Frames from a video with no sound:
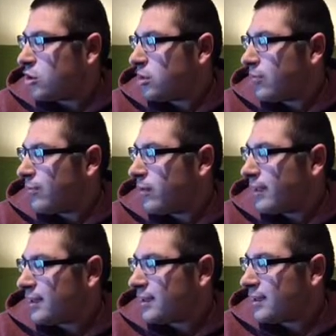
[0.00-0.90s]

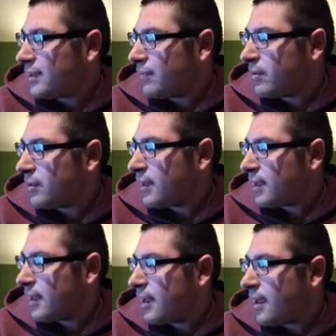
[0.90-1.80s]

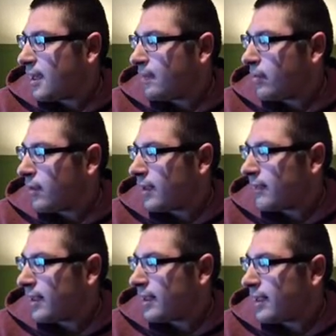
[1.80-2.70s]
2.6%
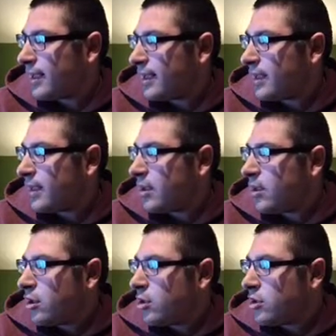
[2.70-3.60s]
unemployment in
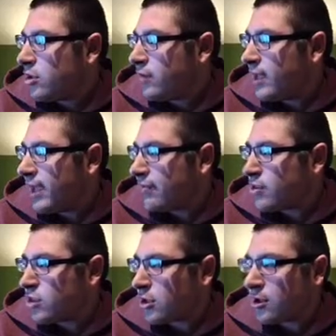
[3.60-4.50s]
New
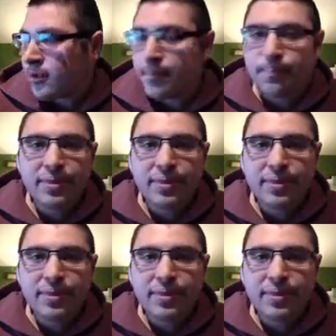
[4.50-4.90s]
Hampshire.